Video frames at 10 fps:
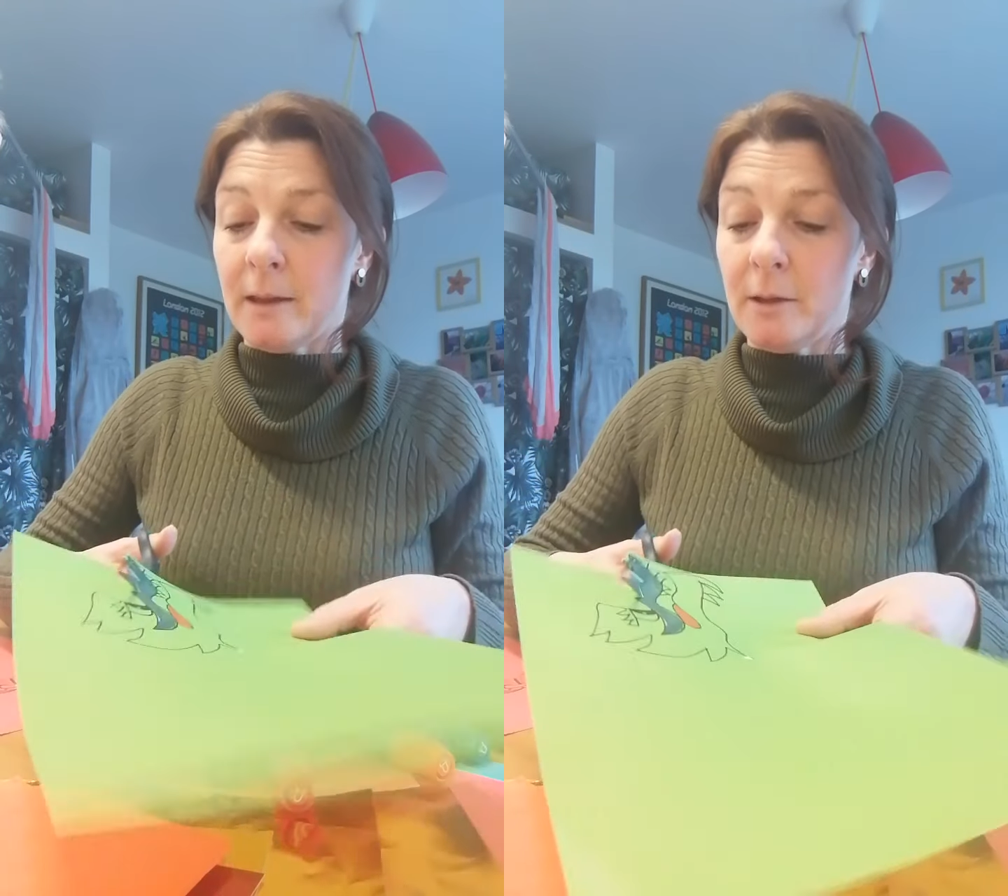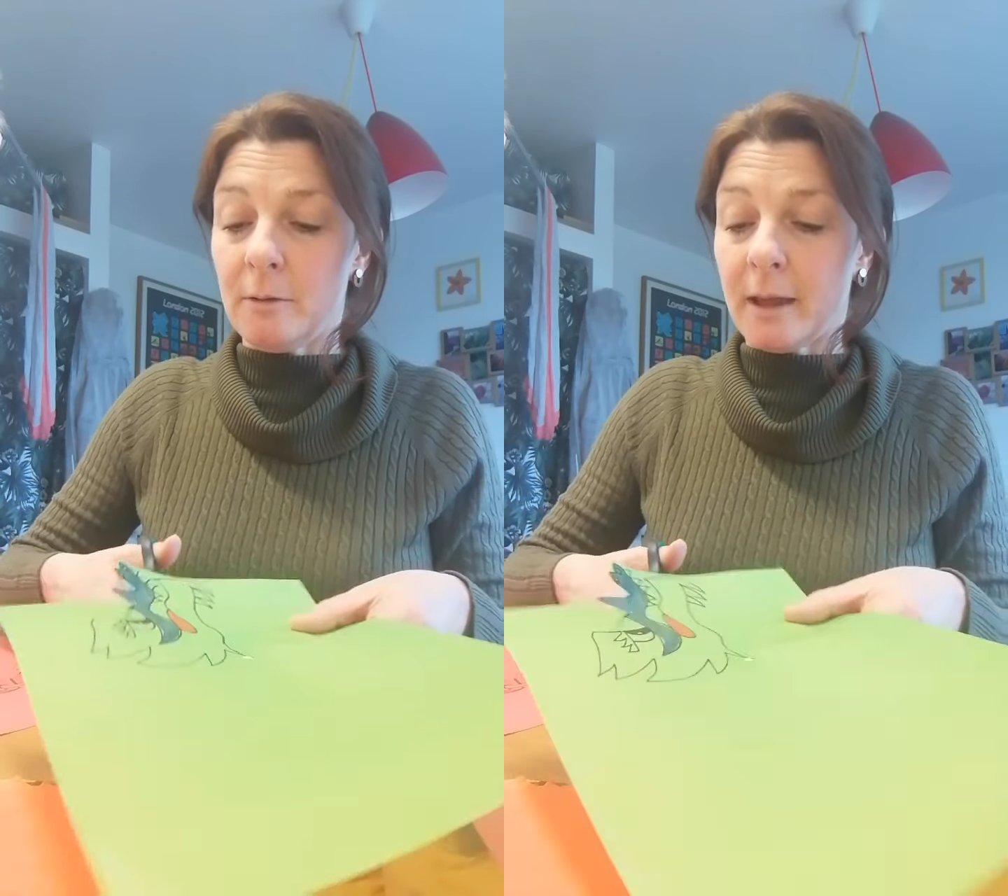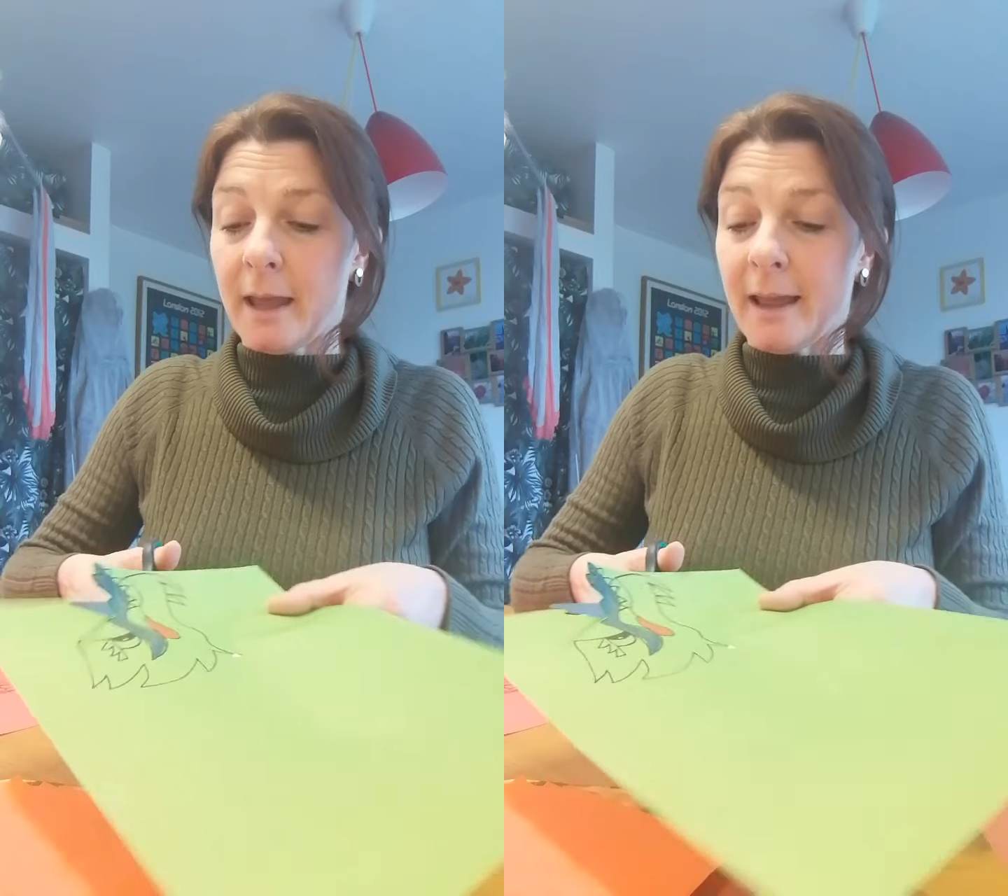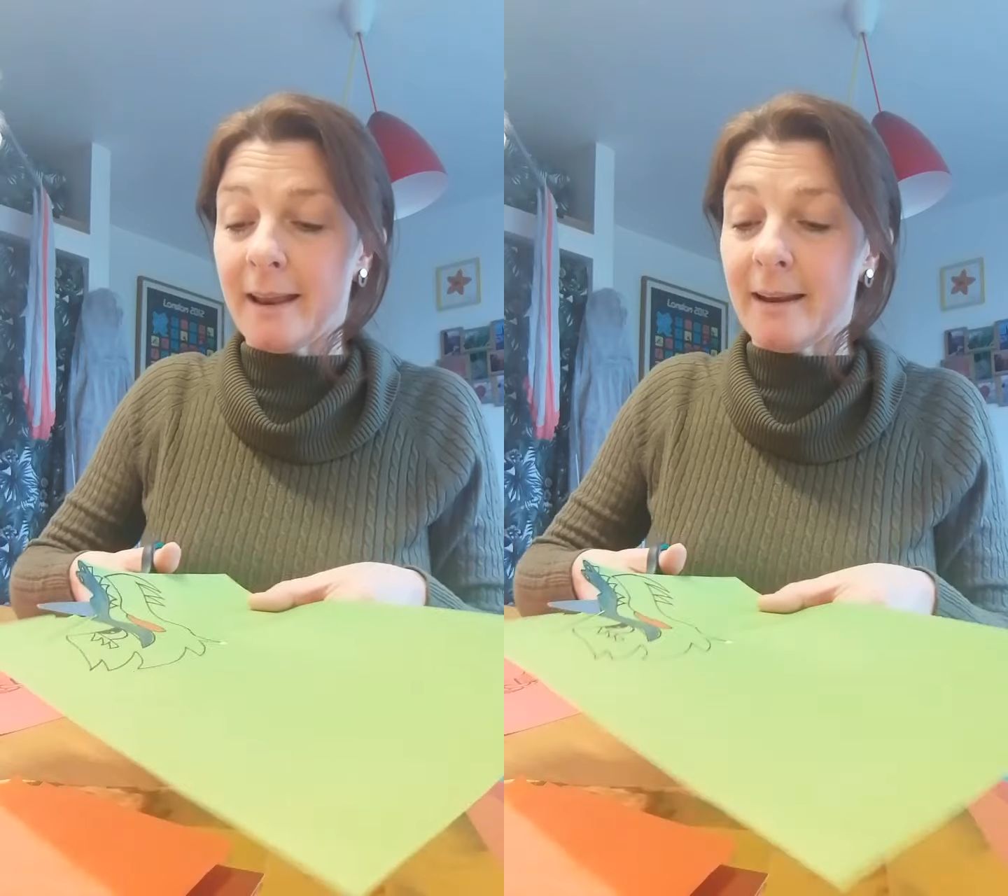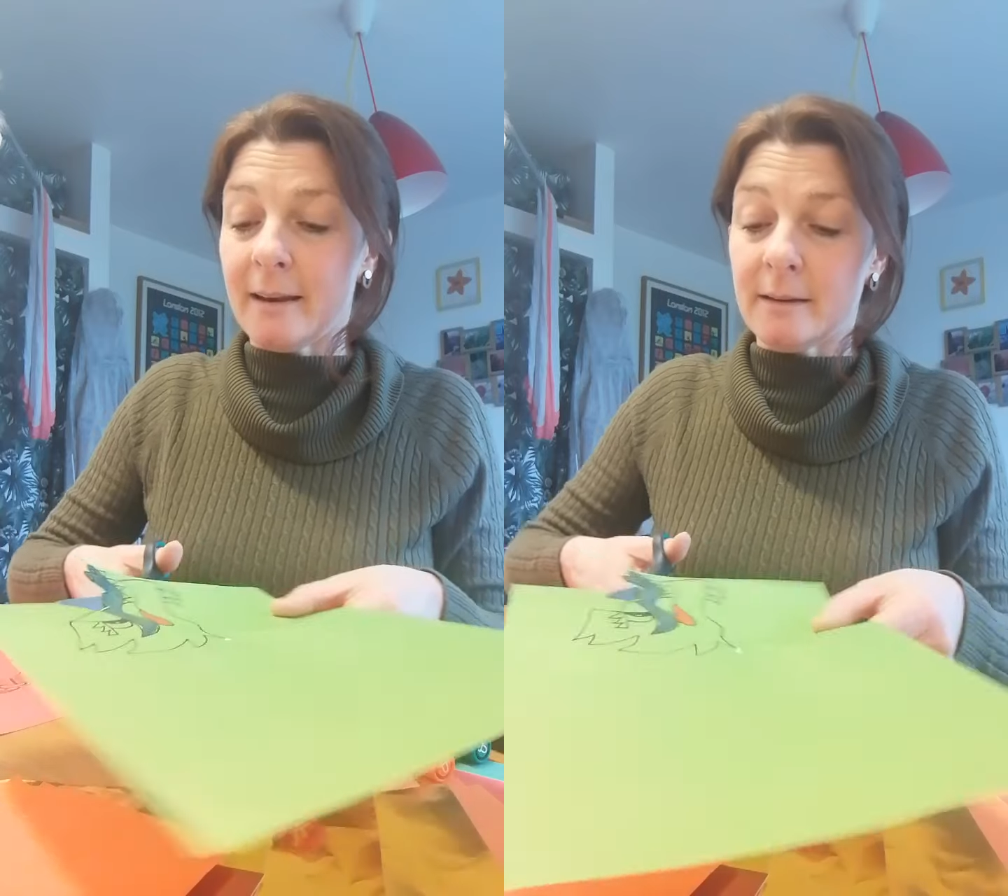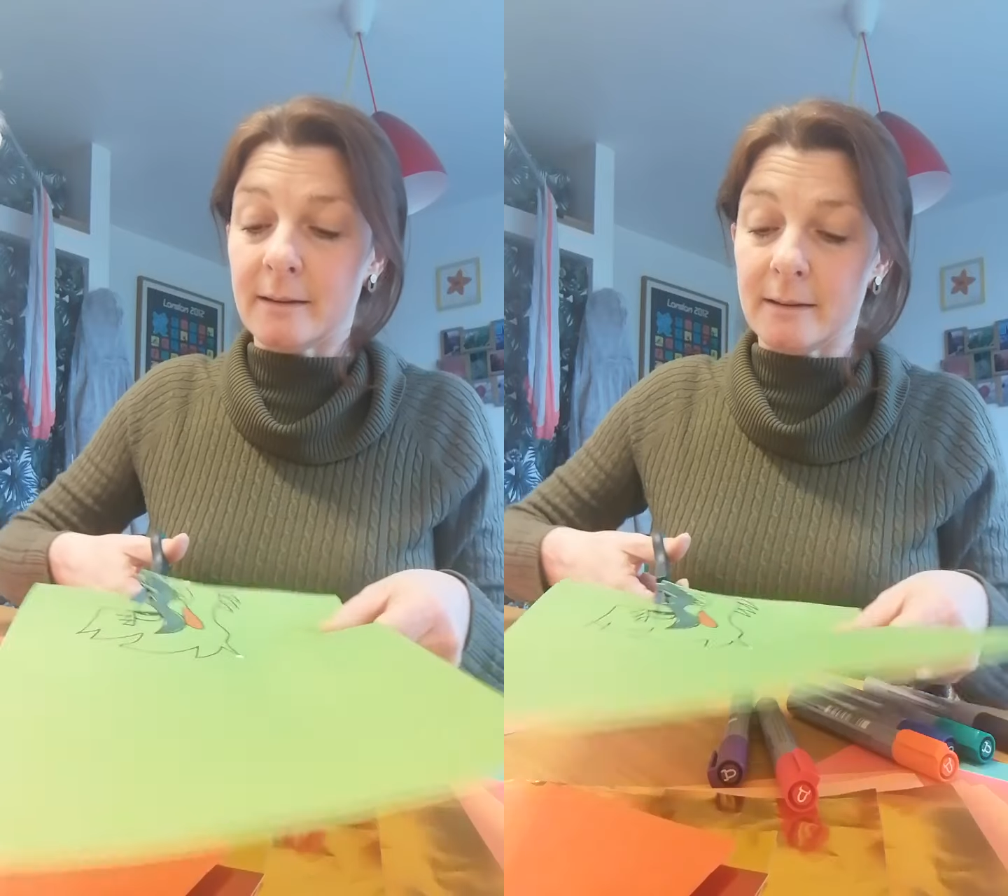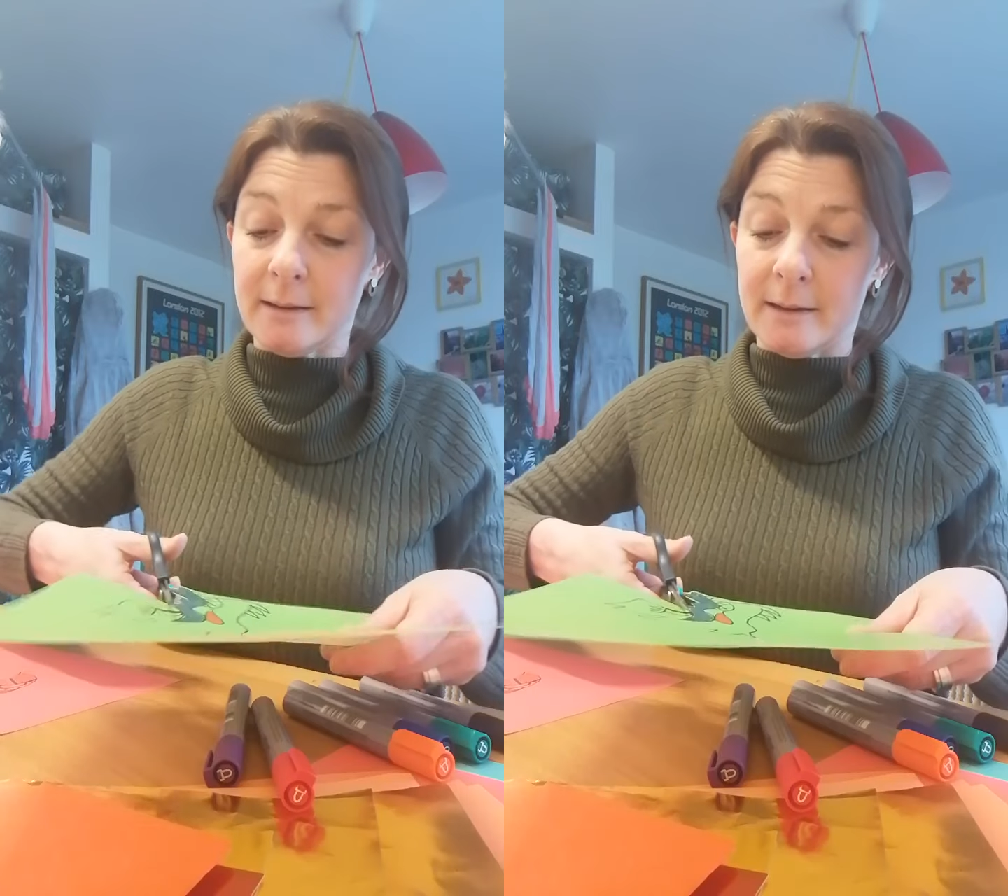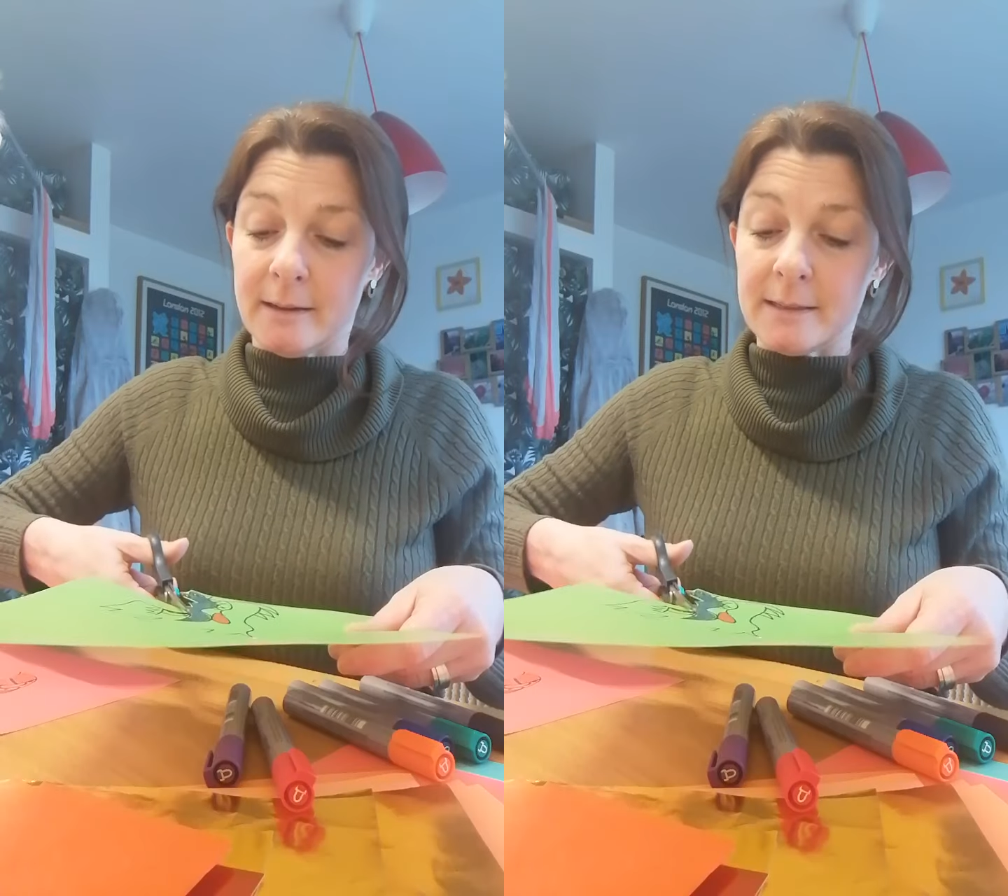You can